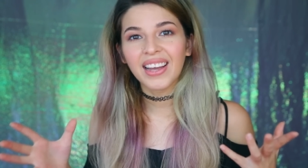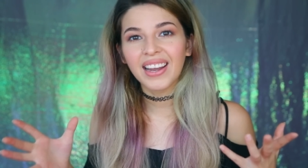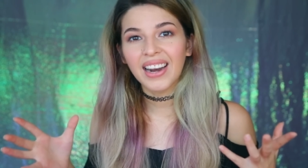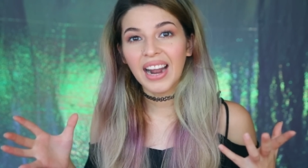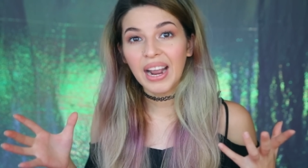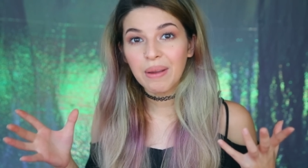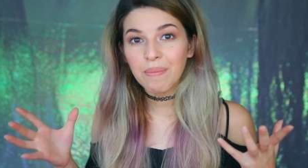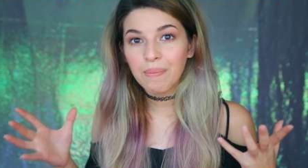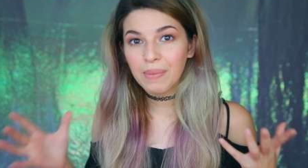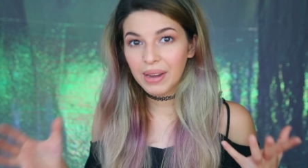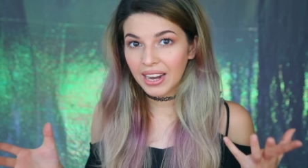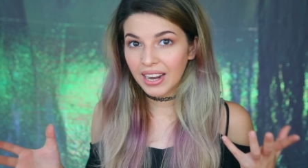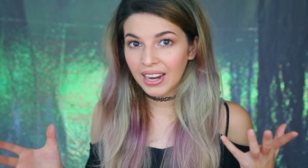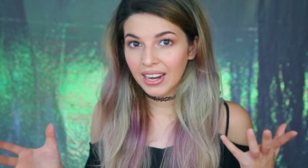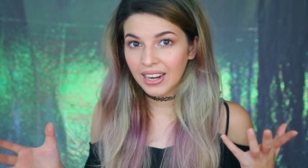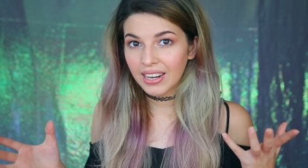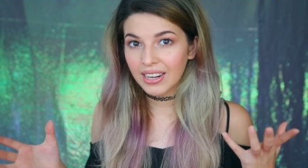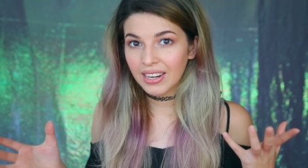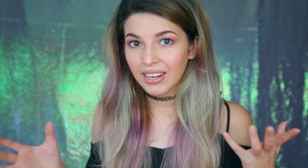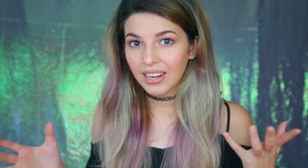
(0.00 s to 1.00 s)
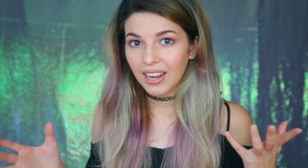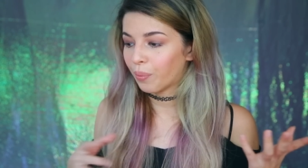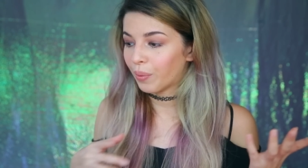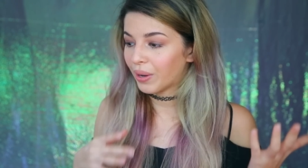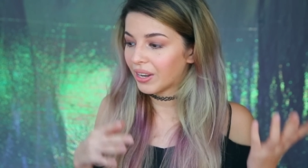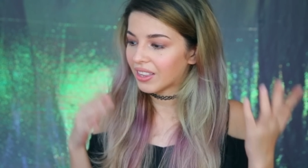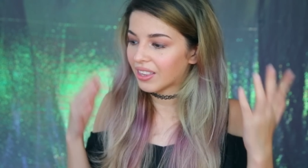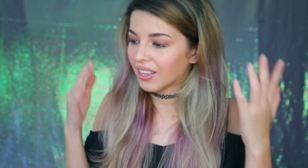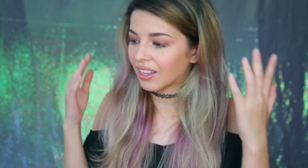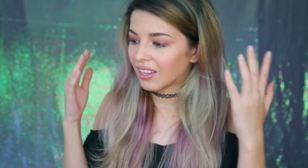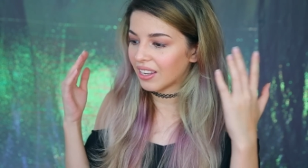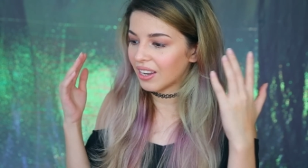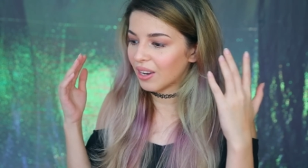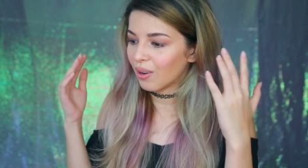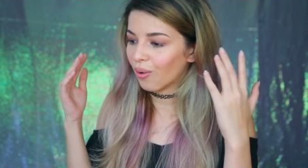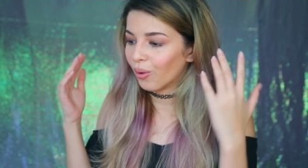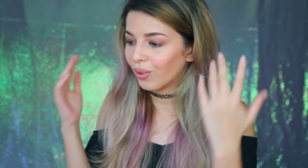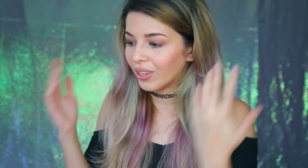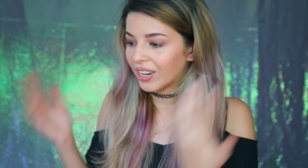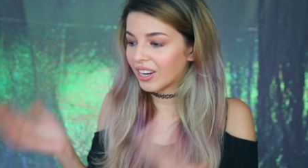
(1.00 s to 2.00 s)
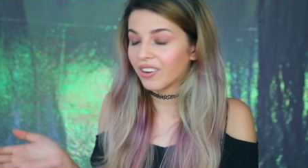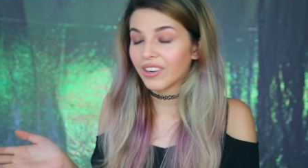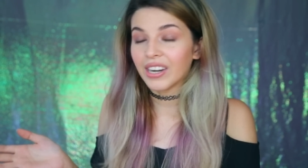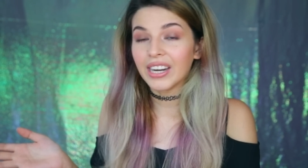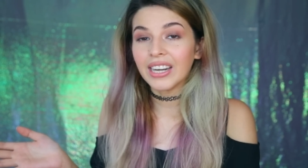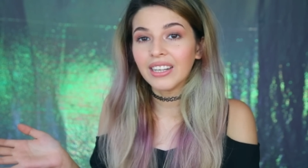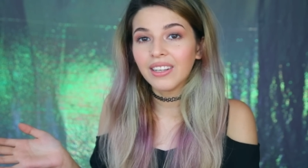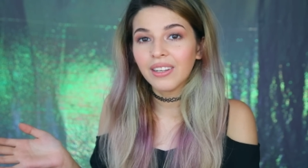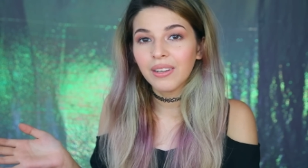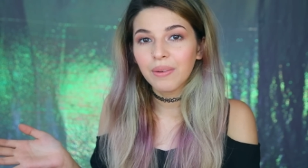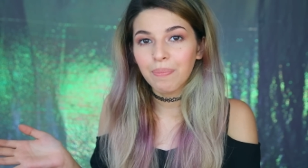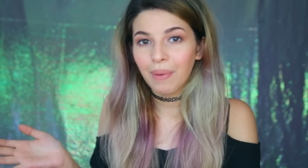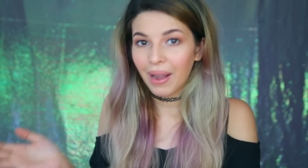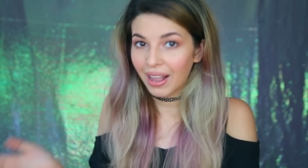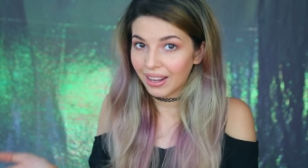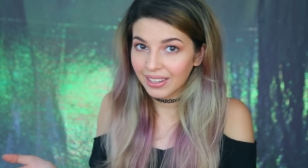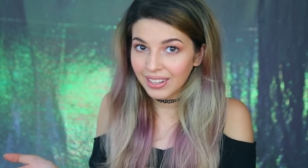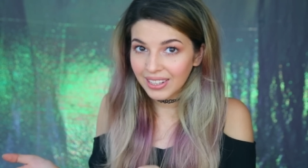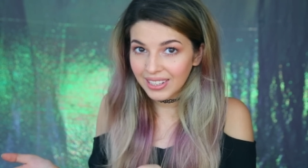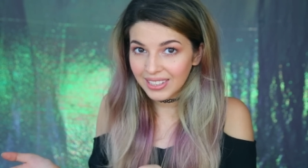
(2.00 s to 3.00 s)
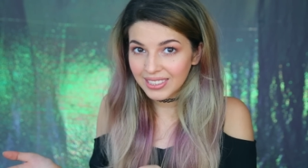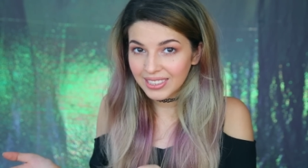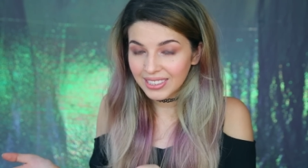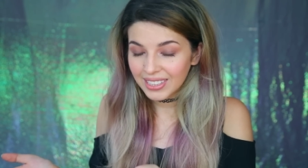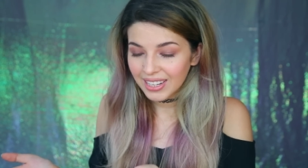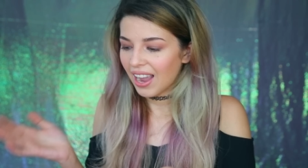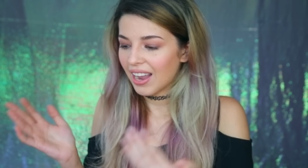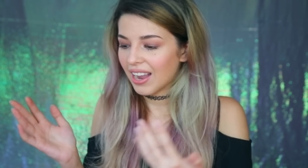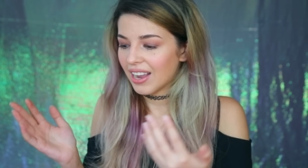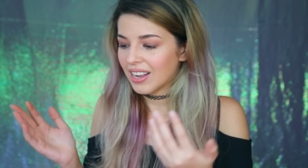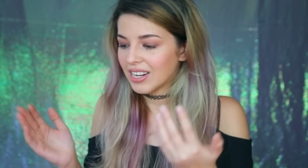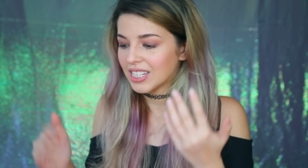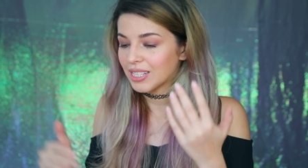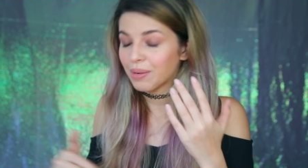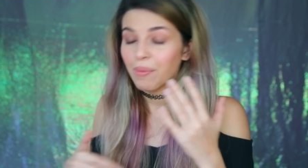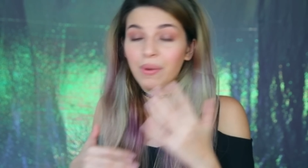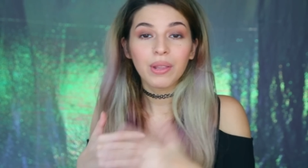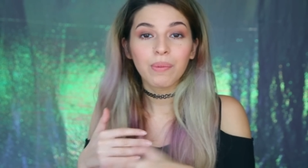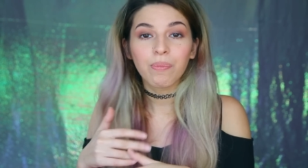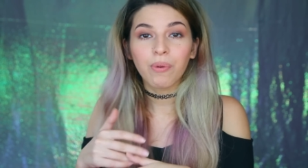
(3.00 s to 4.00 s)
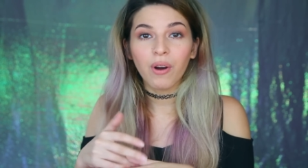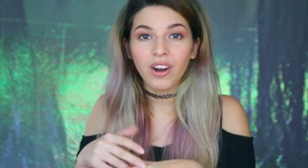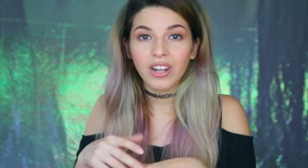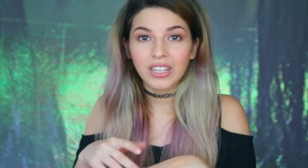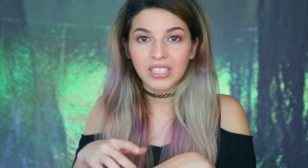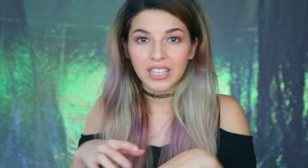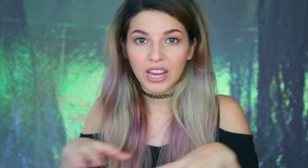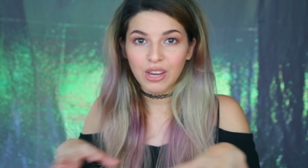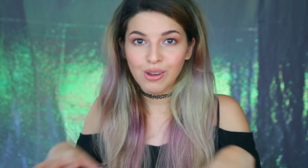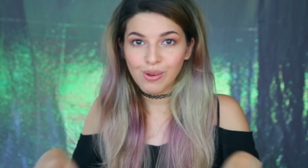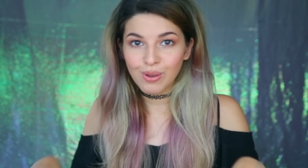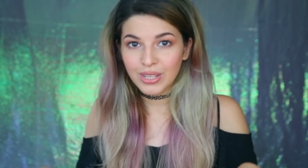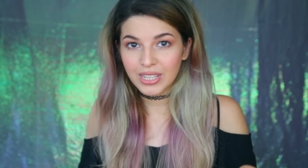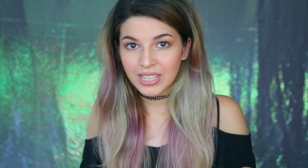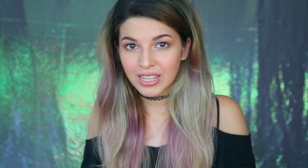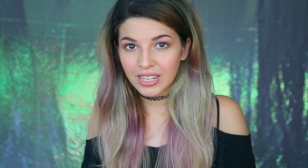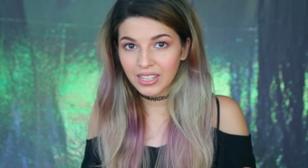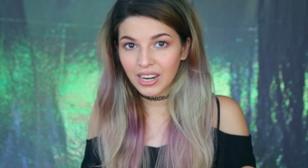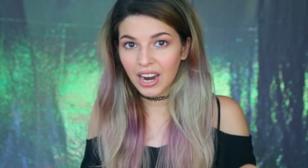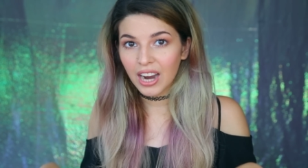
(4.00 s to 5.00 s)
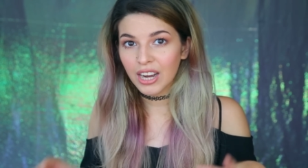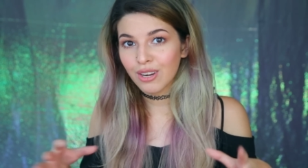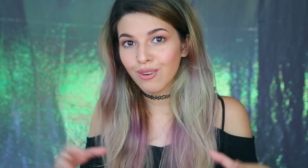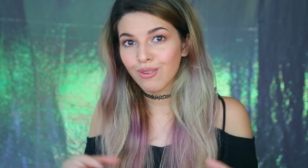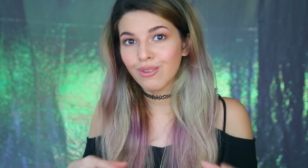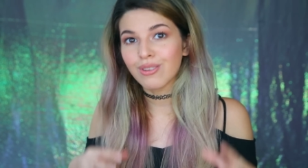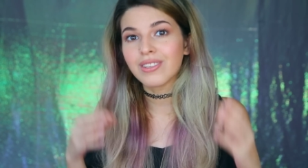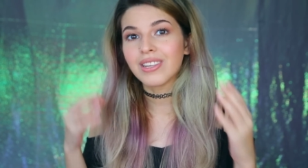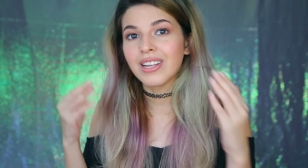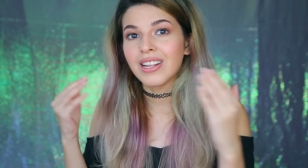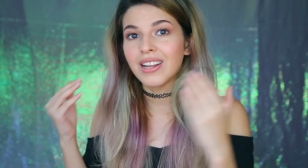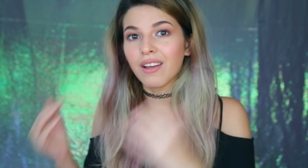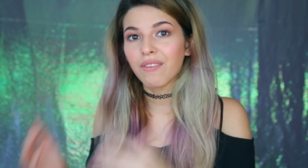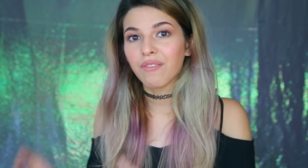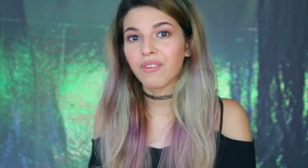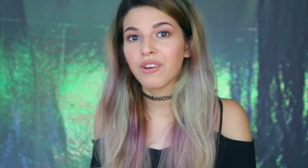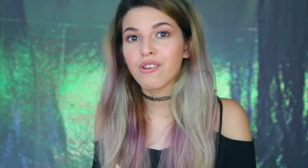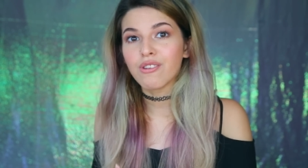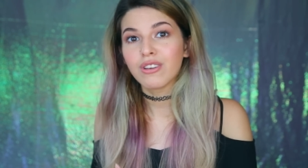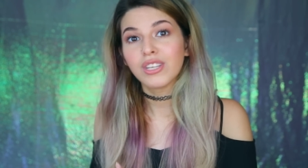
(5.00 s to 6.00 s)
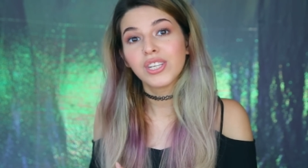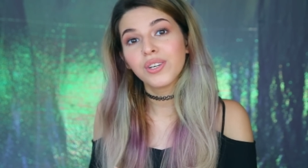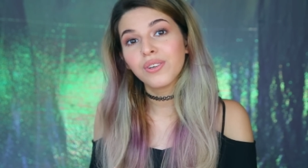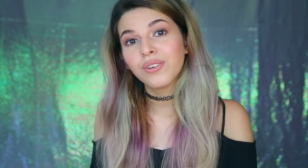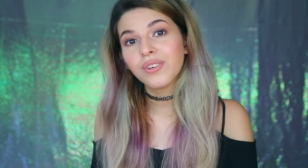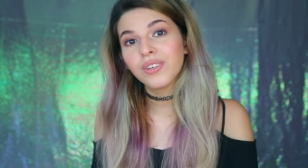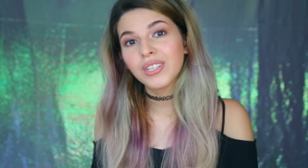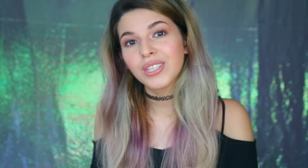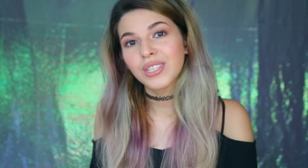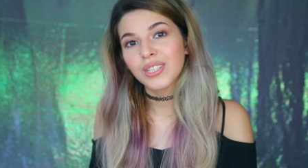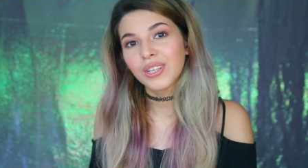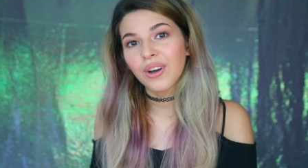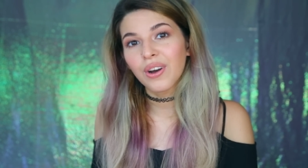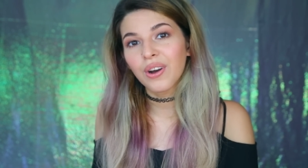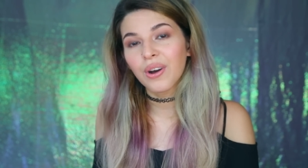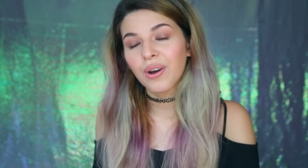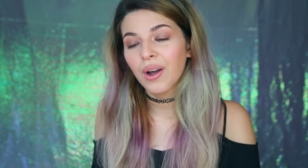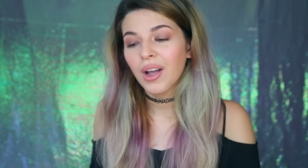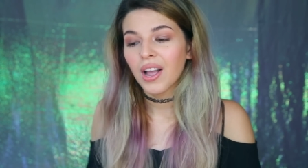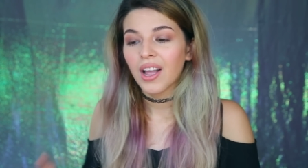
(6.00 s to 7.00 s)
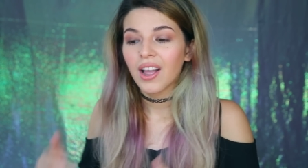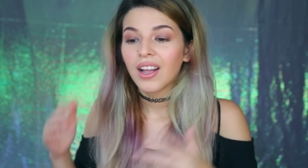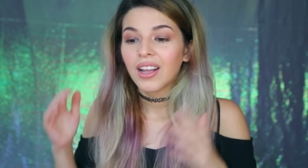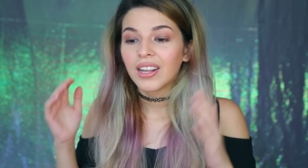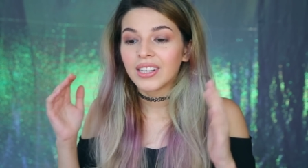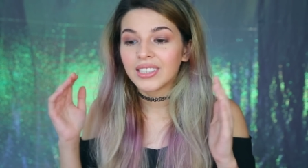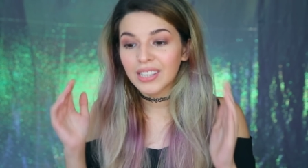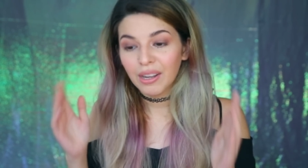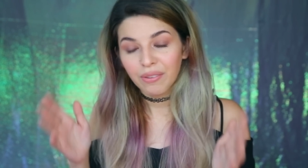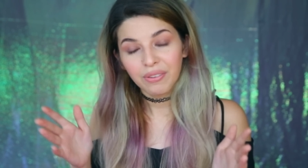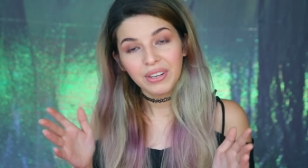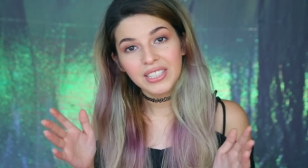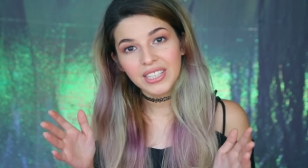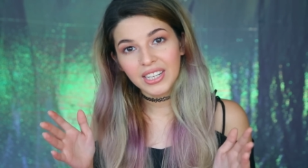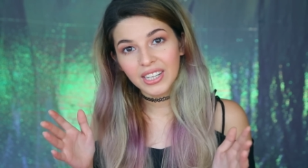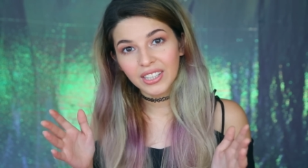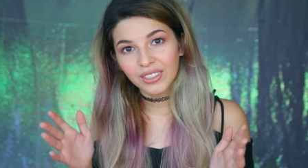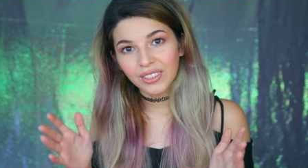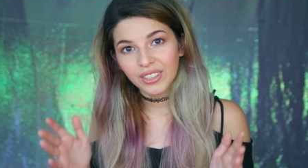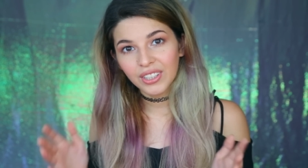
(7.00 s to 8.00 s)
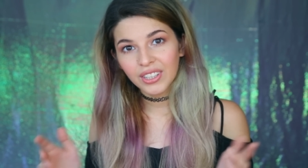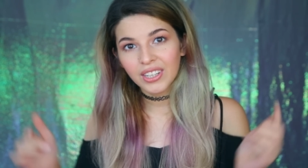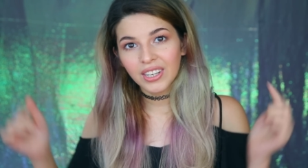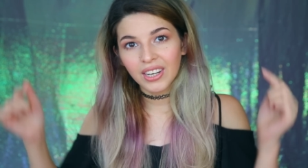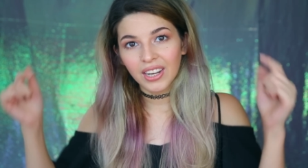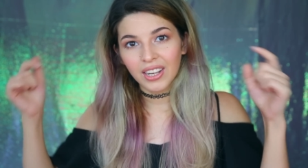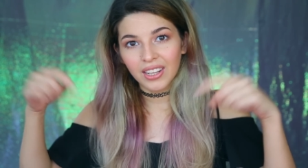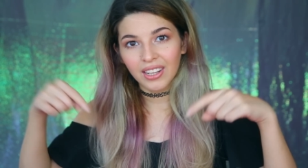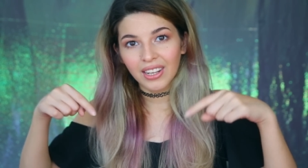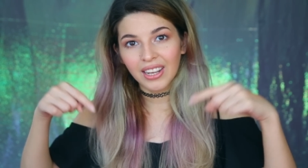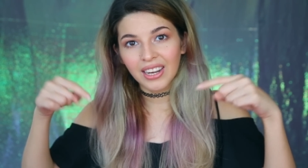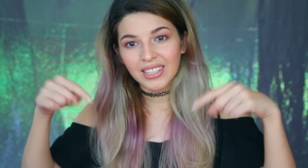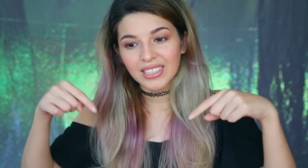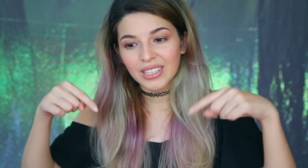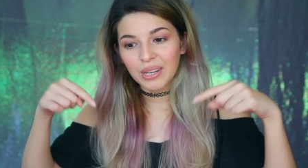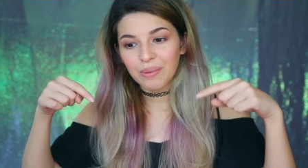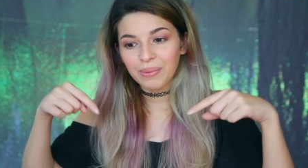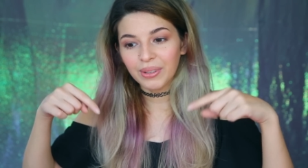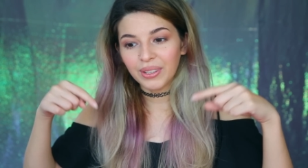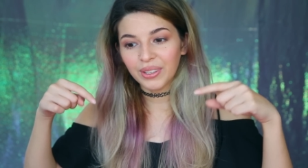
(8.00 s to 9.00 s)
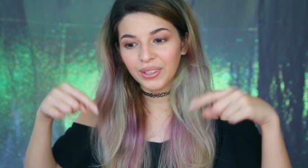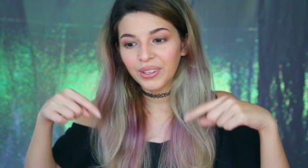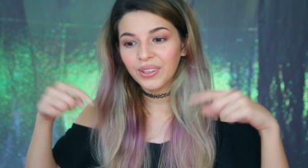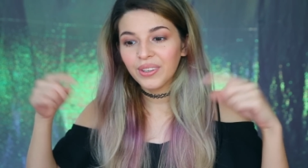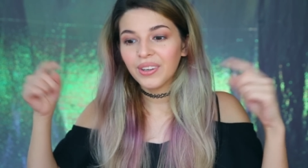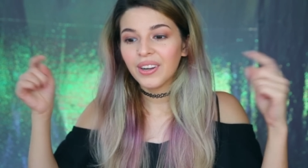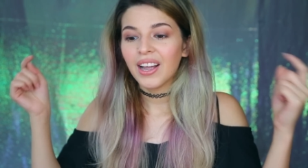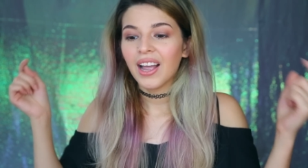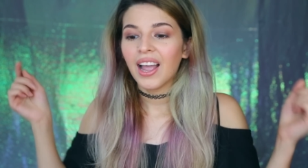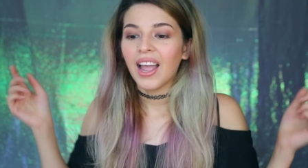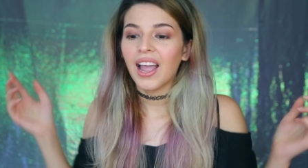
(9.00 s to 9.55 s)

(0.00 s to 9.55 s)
that I made with the Holy Grail palette, and some of the products I used here I used in that video too, so definitely take a look, link down below.